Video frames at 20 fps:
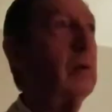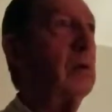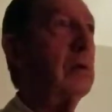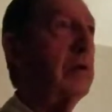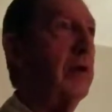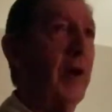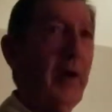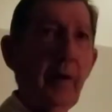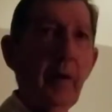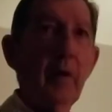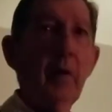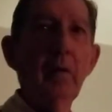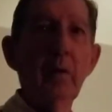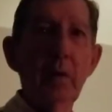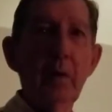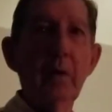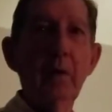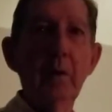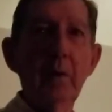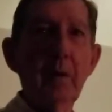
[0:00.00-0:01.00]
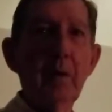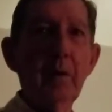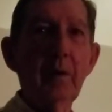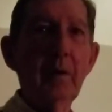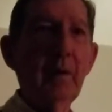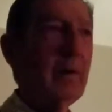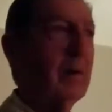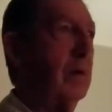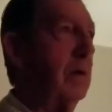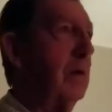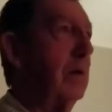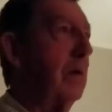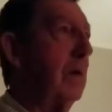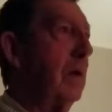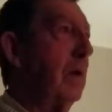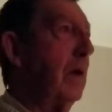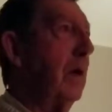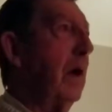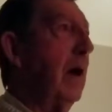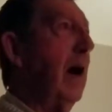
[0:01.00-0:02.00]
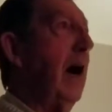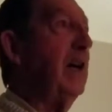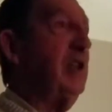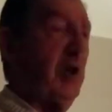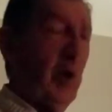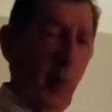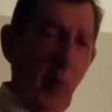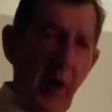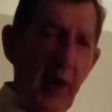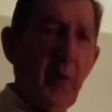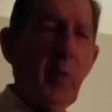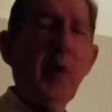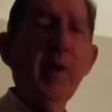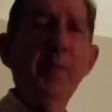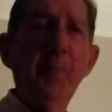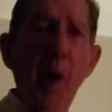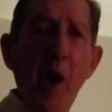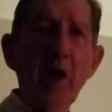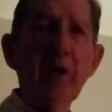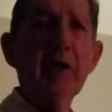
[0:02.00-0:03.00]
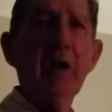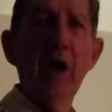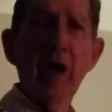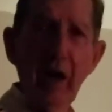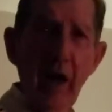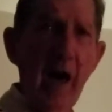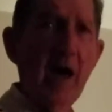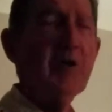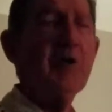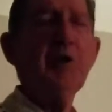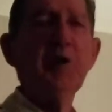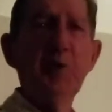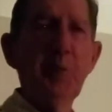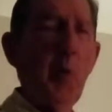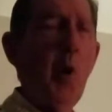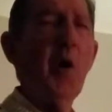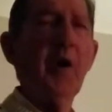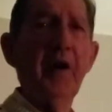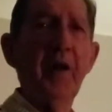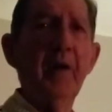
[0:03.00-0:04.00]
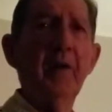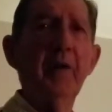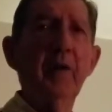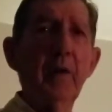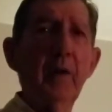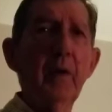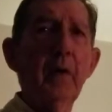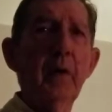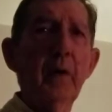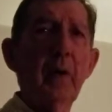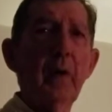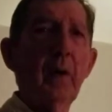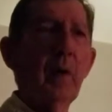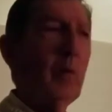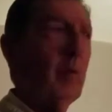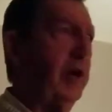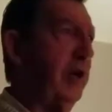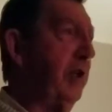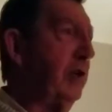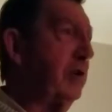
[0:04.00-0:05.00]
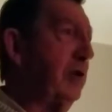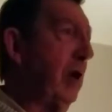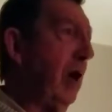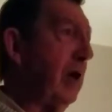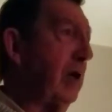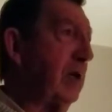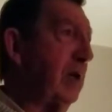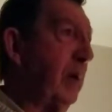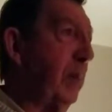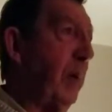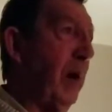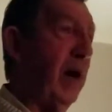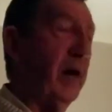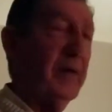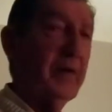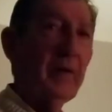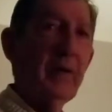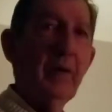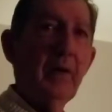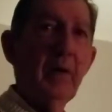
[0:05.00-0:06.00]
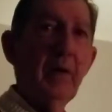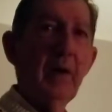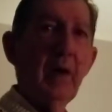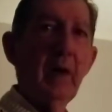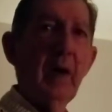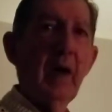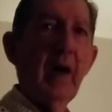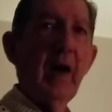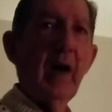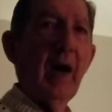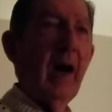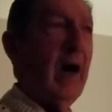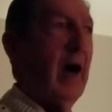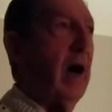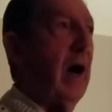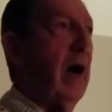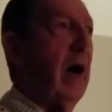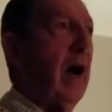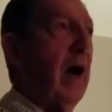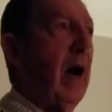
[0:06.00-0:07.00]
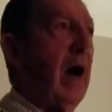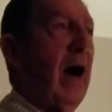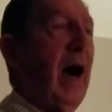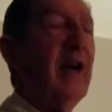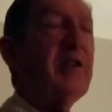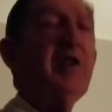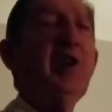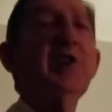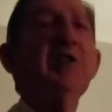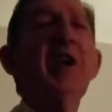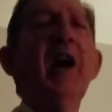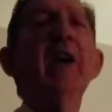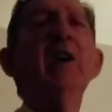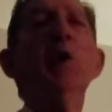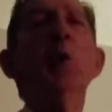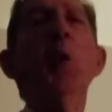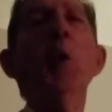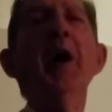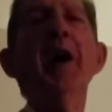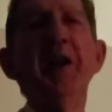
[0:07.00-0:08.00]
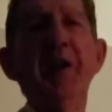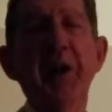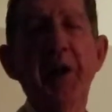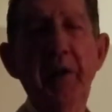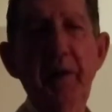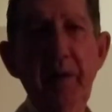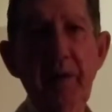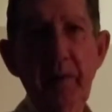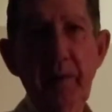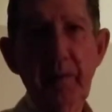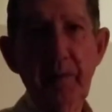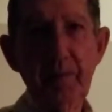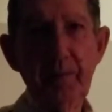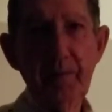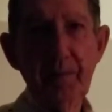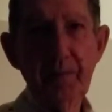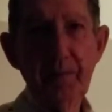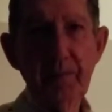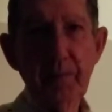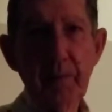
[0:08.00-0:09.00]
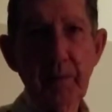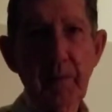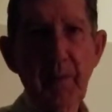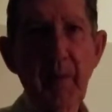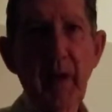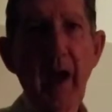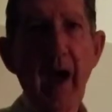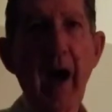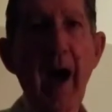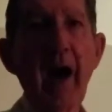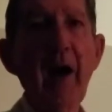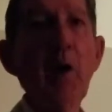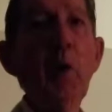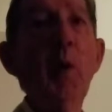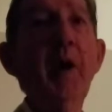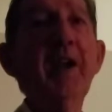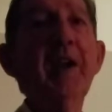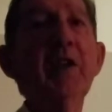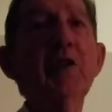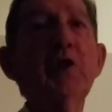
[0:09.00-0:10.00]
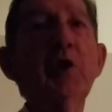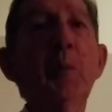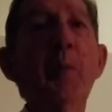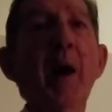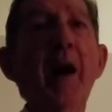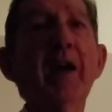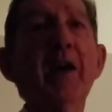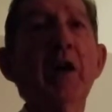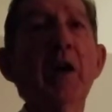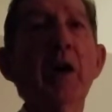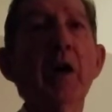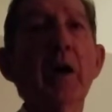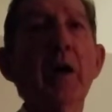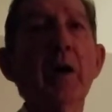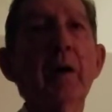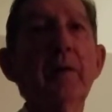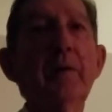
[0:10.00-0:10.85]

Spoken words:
You know. I said, where did we park our cars this morning? What are you talking about? I says, I quit. How do I get to my car?